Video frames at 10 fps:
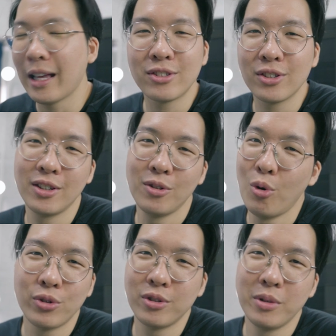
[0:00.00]
that's just an
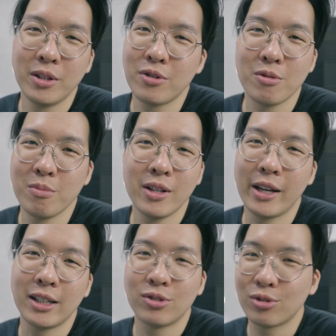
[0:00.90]
awesome instrument. Like,
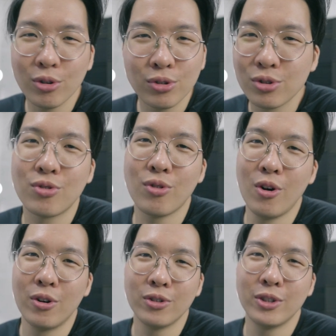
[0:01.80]
it's so strong.